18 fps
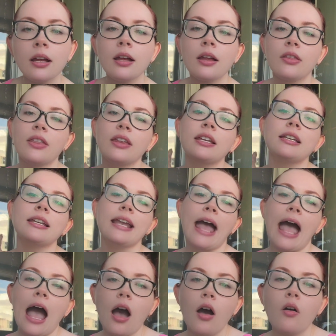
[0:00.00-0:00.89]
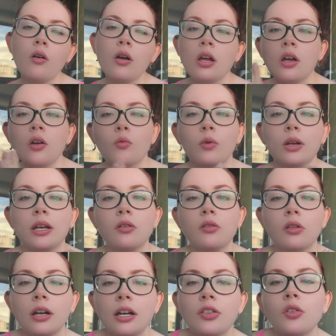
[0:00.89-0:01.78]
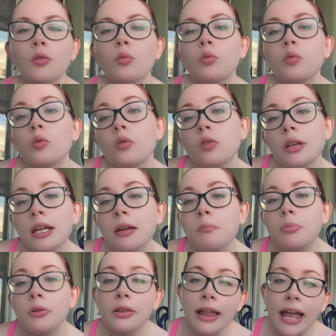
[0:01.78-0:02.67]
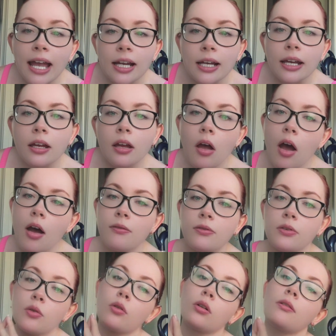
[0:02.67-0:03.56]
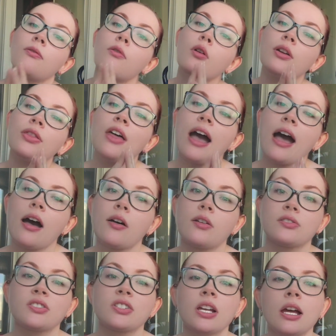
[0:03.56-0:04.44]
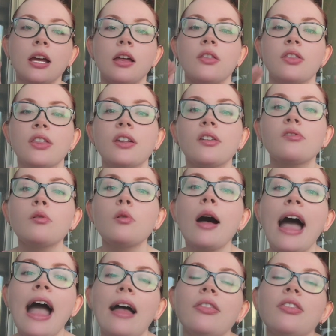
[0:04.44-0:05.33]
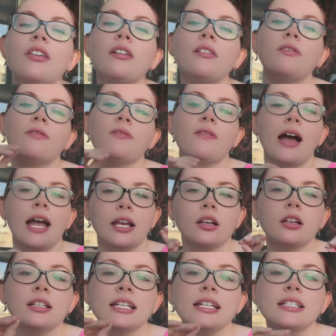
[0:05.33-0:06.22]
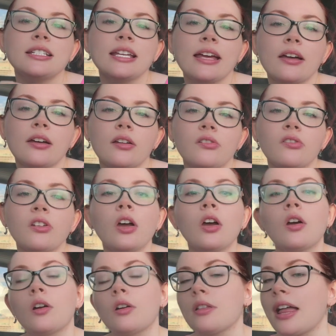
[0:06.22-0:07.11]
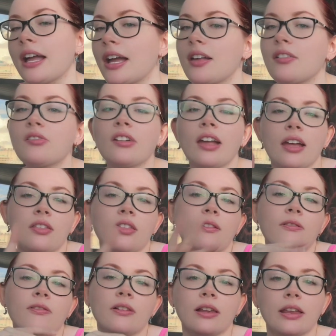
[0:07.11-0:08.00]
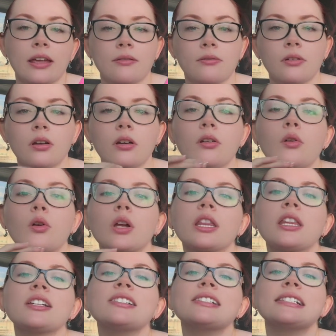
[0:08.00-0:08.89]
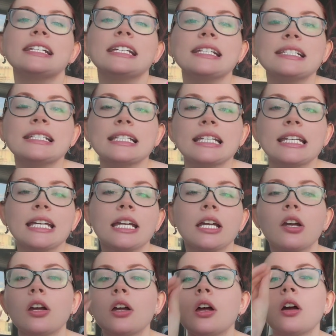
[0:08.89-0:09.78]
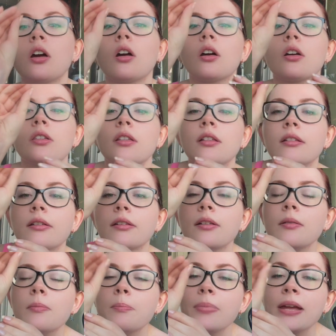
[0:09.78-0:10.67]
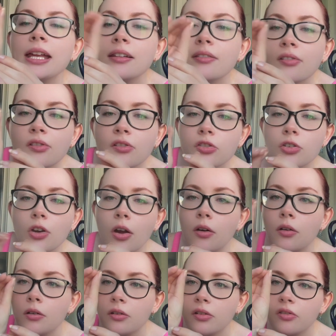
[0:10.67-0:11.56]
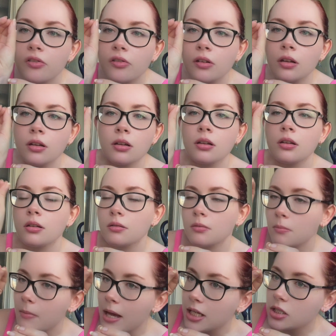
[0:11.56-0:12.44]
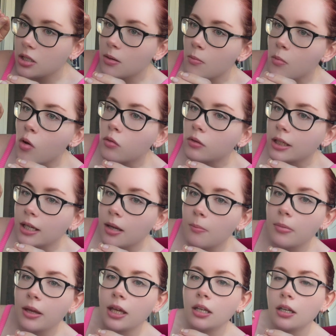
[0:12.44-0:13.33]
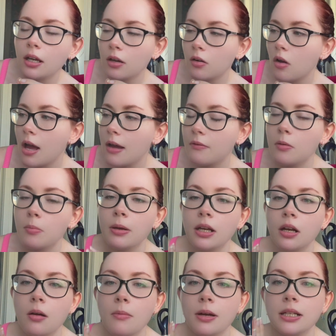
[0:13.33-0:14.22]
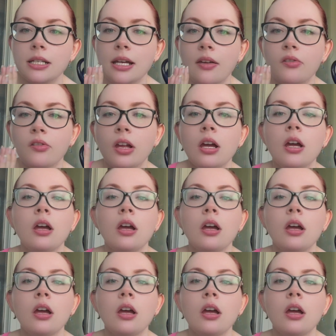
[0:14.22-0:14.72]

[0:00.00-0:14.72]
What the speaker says: Then now, when you look at the ruling planet of your fourth house, this will add the finer details, or like I say, the flavor or the seasoning or the little pen strokes. Imagine I'm holding a pen. I don't have a pen on my desk.